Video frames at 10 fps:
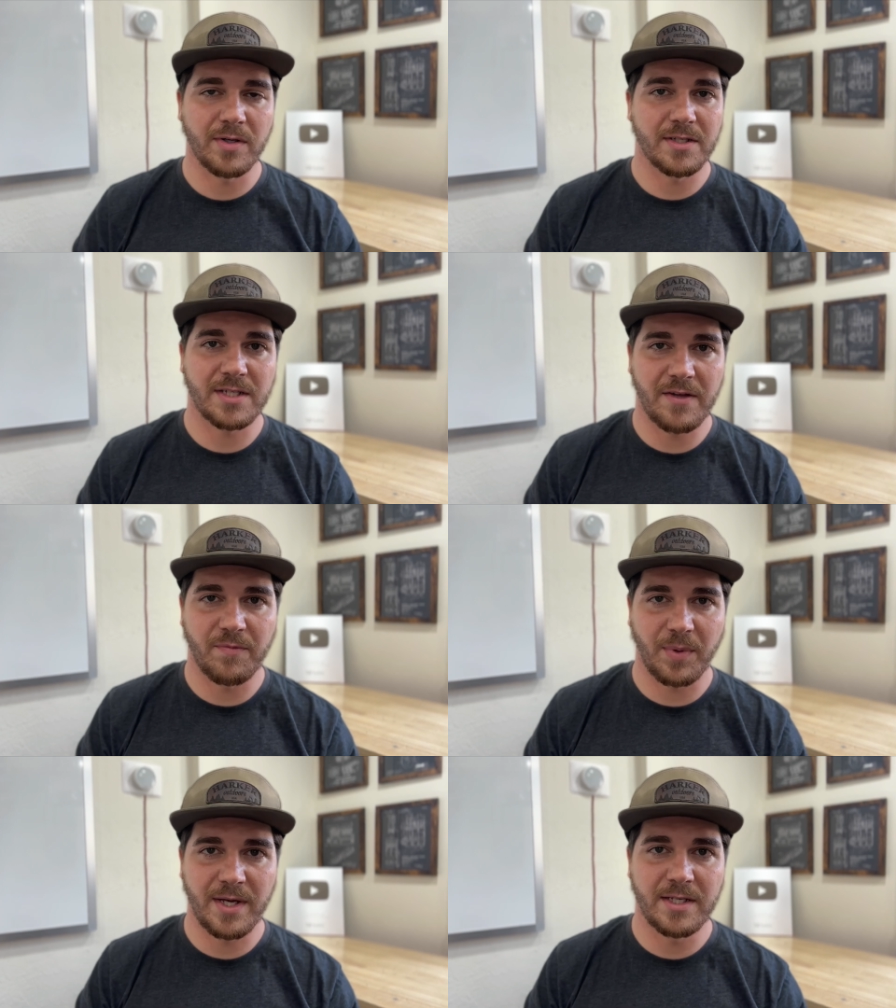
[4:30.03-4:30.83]
in a
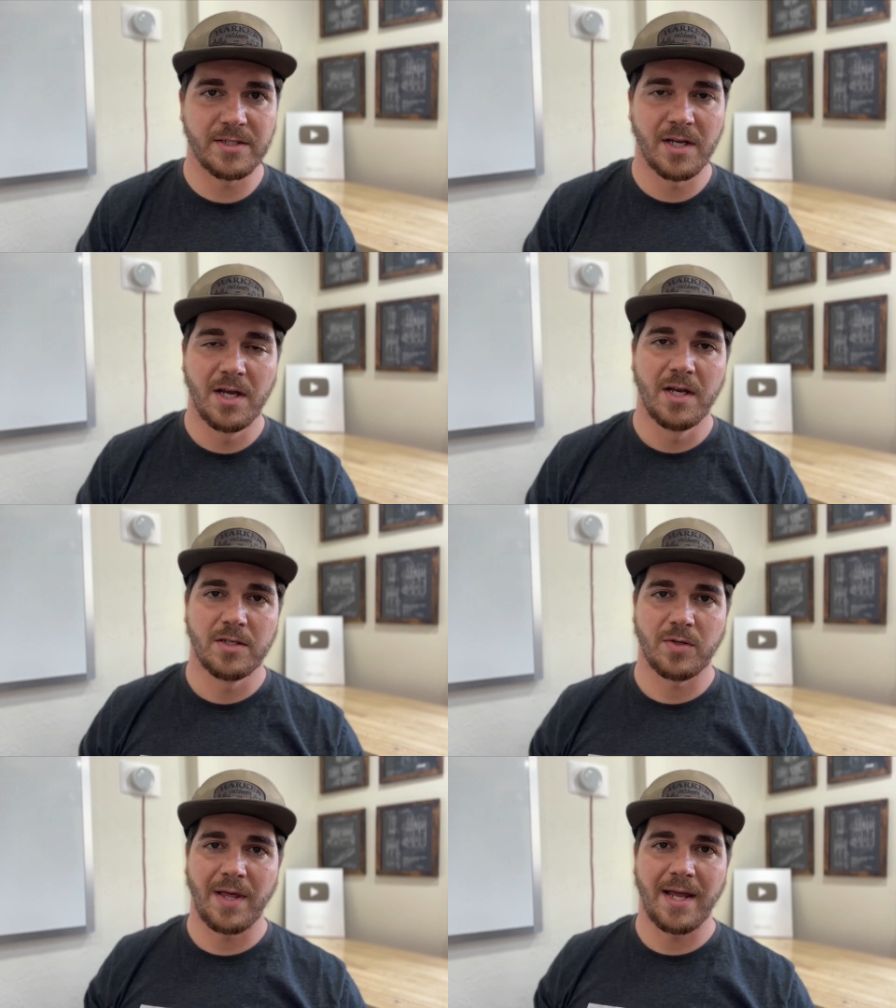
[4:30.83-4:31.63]
safe place
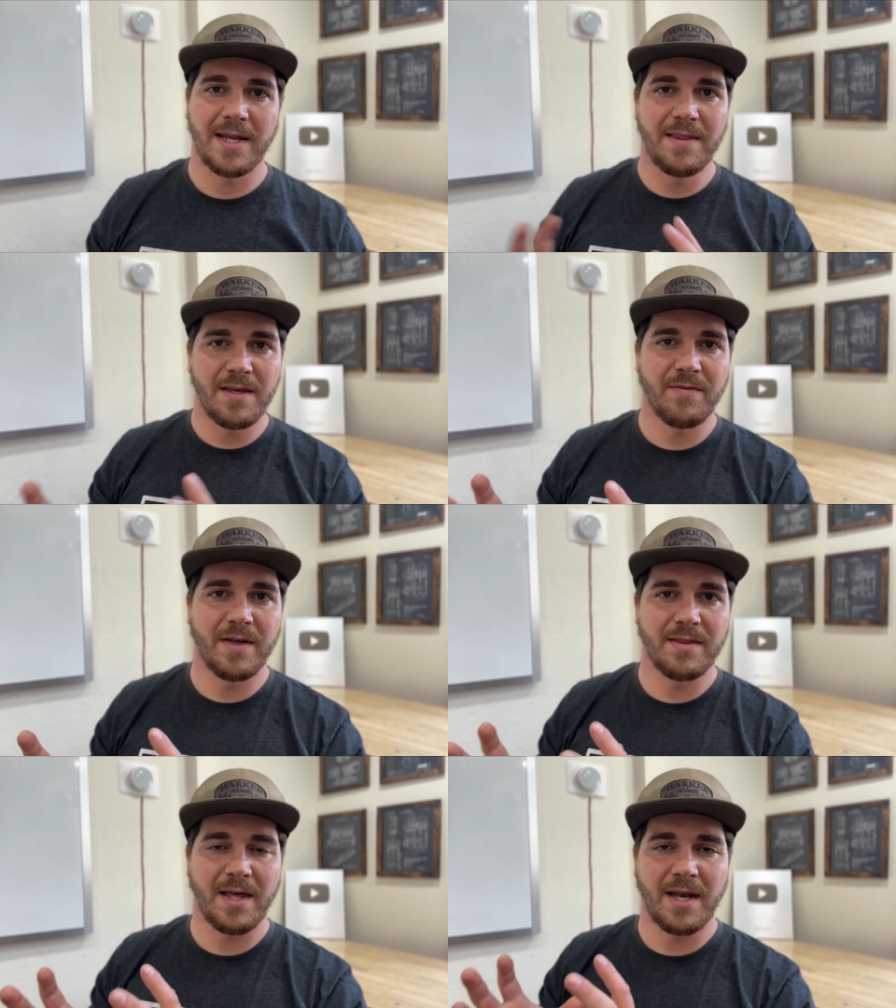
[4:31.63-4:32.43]
so that in the
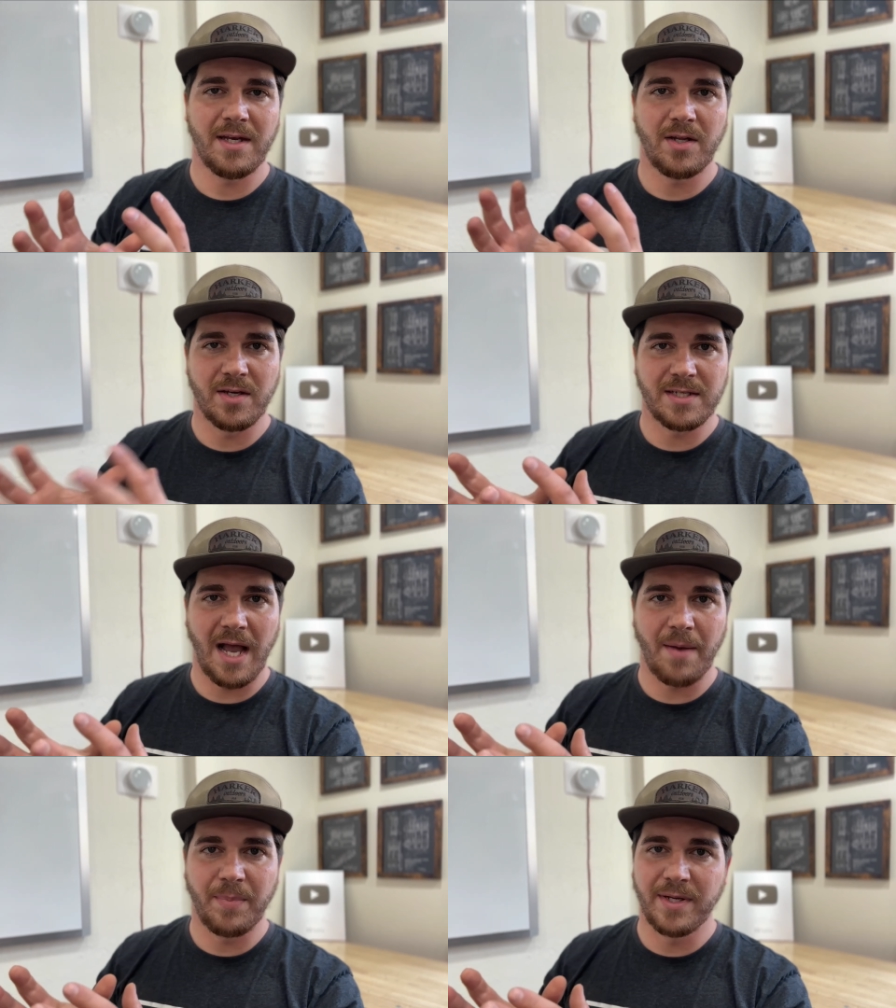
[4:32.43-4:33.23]
event that it does
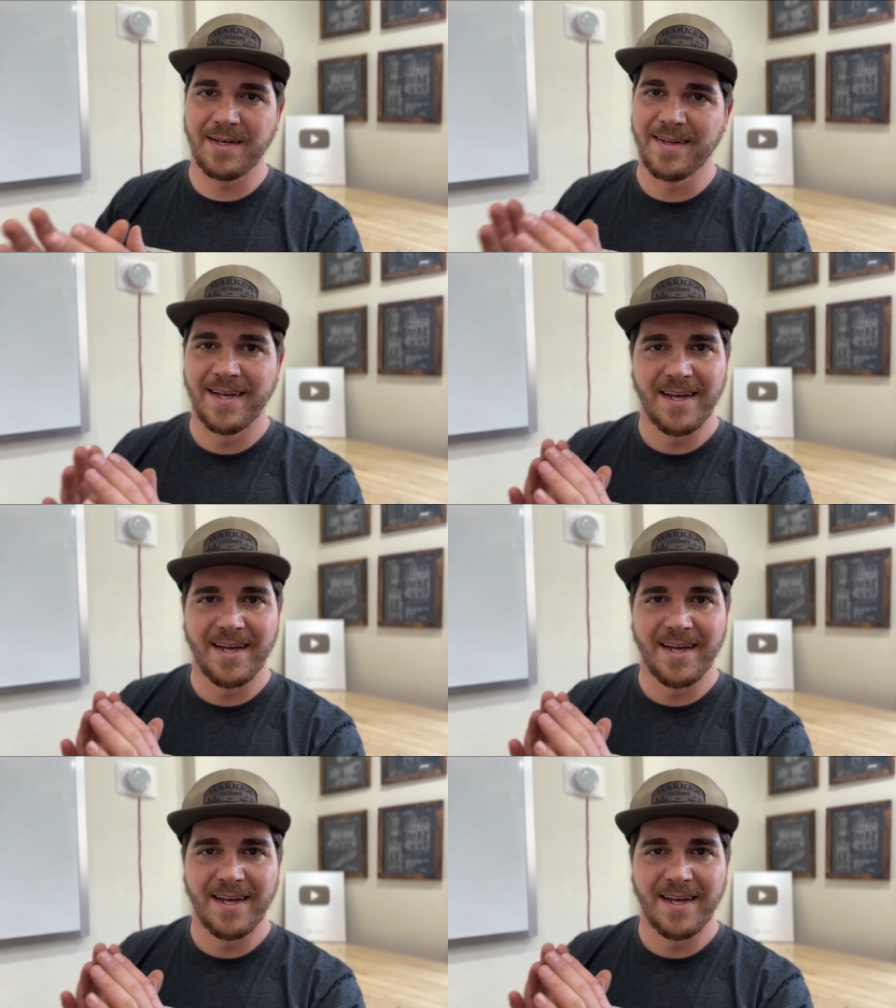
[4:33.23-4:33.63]
happen,